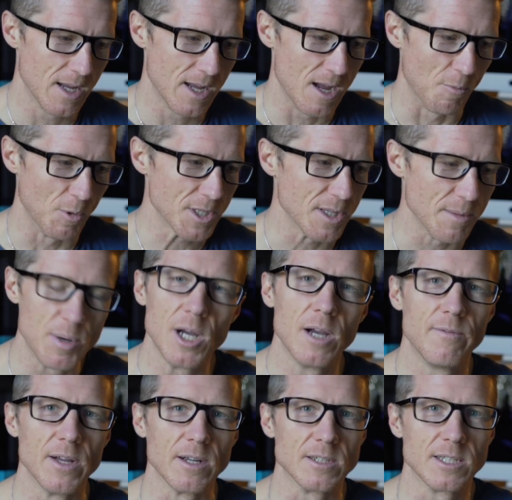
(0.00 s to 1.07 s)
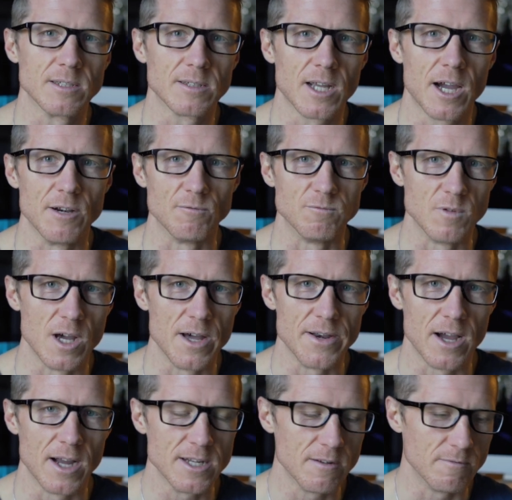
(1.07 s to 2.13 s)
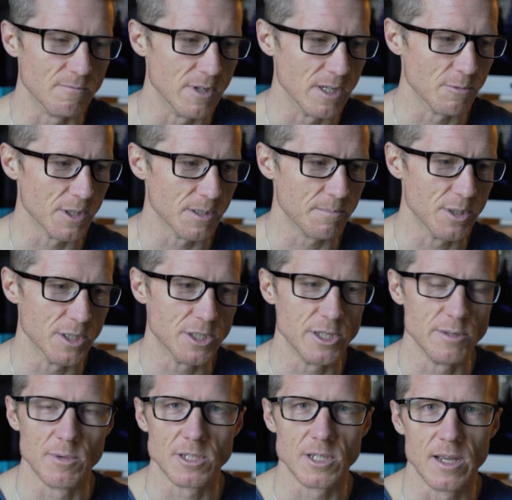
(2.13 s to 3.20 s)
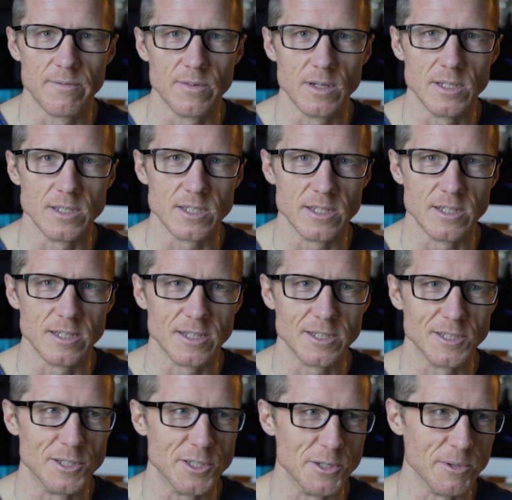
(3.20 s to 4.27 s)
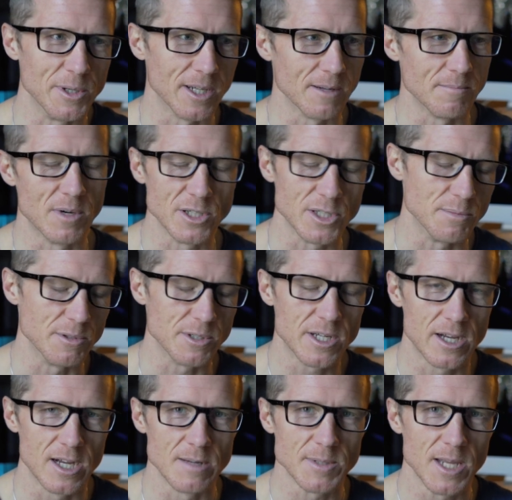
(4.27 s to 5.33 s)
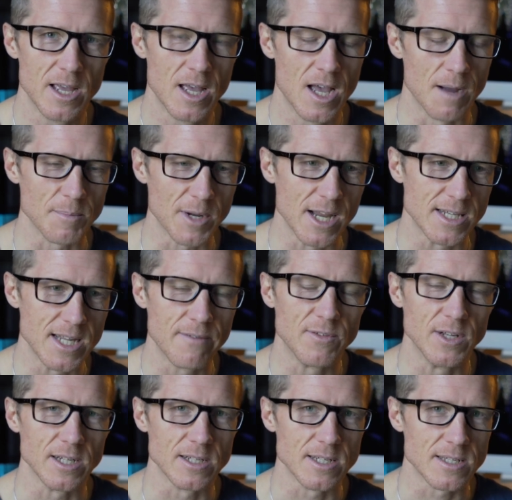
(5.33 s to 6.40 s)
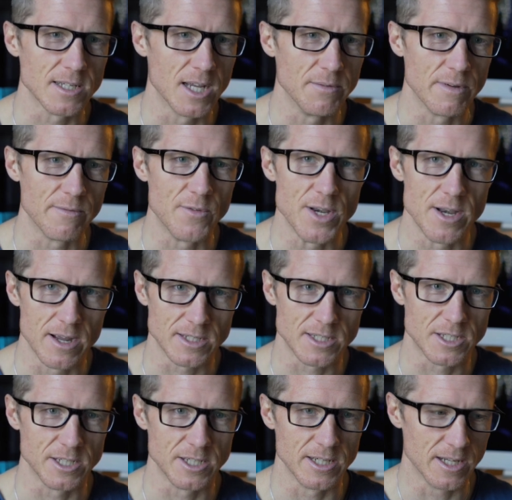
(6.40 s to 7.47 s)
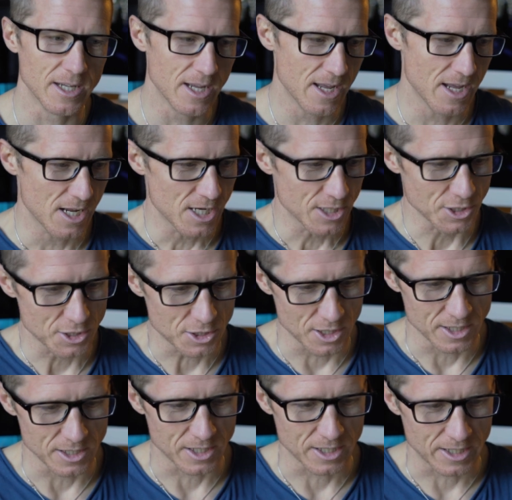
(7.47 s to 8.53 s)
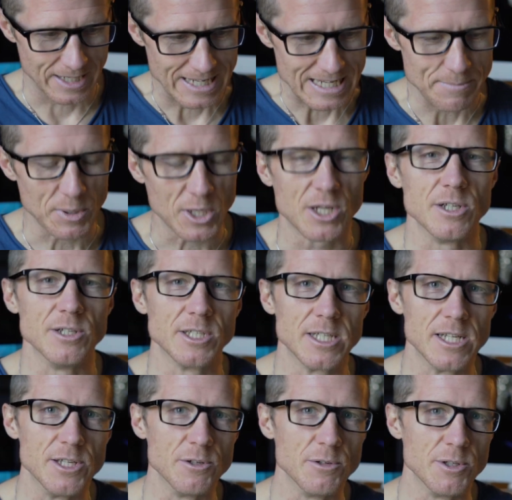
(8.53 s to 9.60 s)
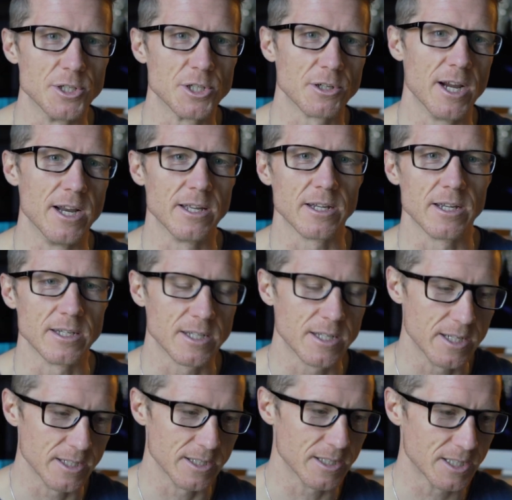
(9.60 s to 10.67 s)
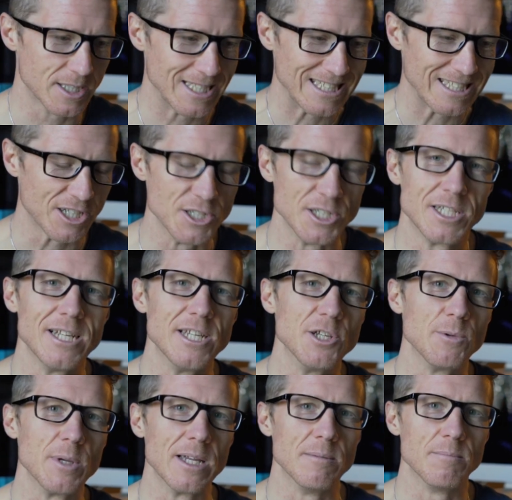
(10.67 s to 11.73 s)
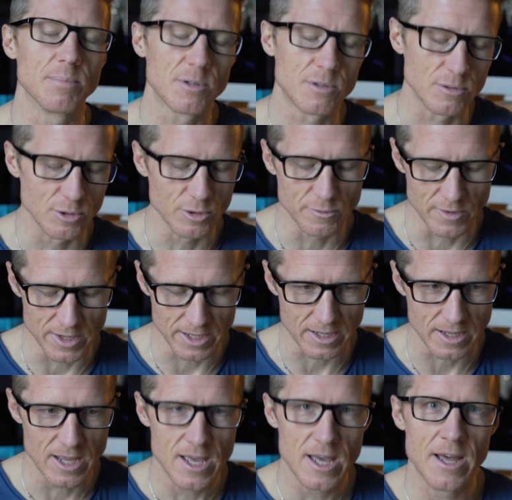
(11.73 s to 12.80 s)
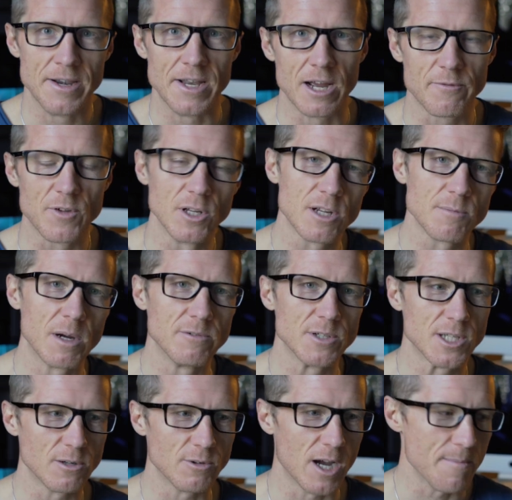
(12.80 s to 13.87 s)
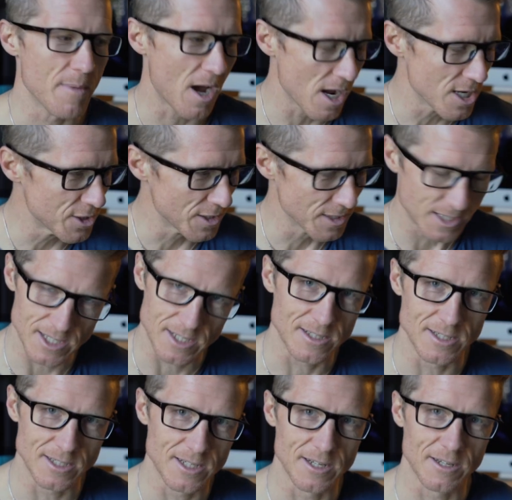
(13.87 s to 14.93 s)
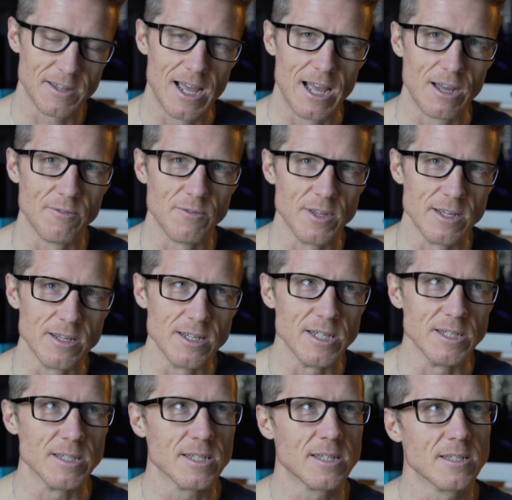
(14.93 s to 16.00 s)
it wasn't the perfect kind of run. I don't really want to put too much effort into doing it multiple times. I'm definitely going to save it for next year. Just trying to continue the training and continue improving. Now, if you look at my result, I'm 166th out of the